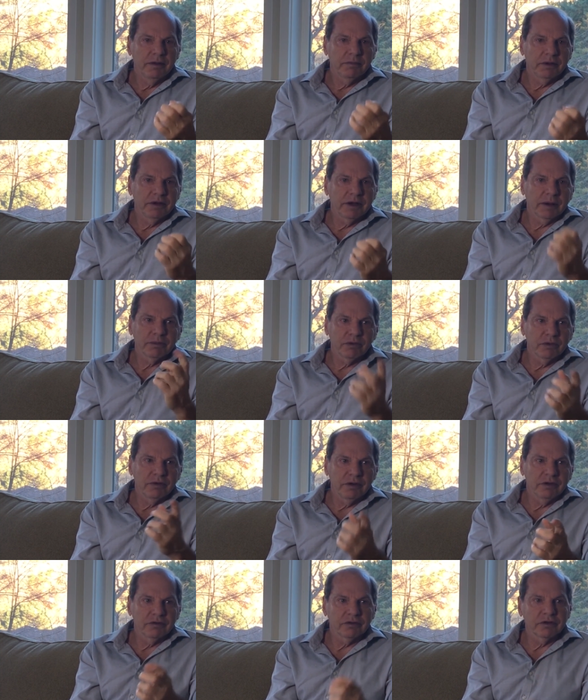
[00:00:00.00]
But the
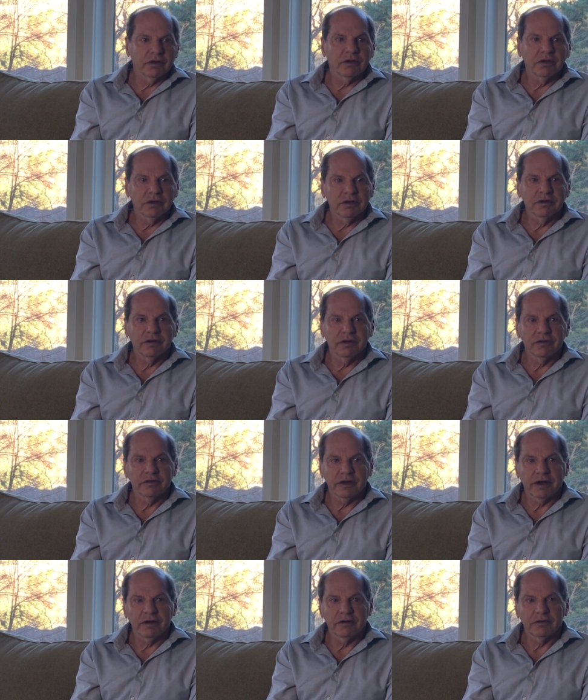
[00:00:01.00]
opportunity is to clear
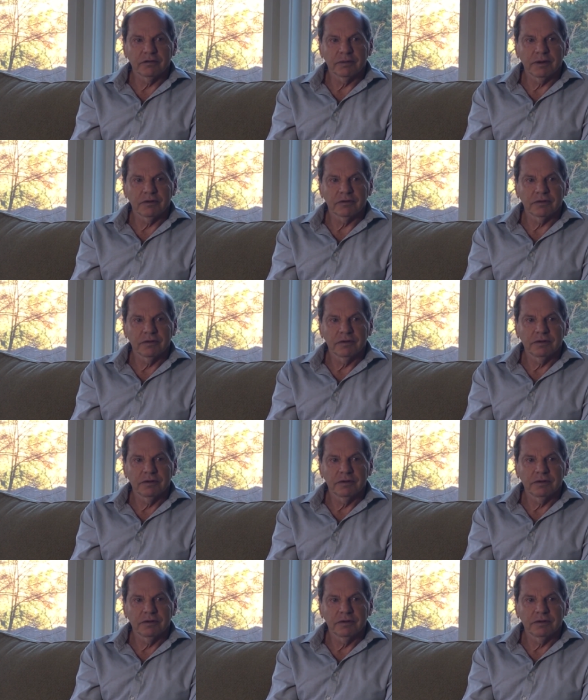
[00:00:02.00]
this out of your yeah. space.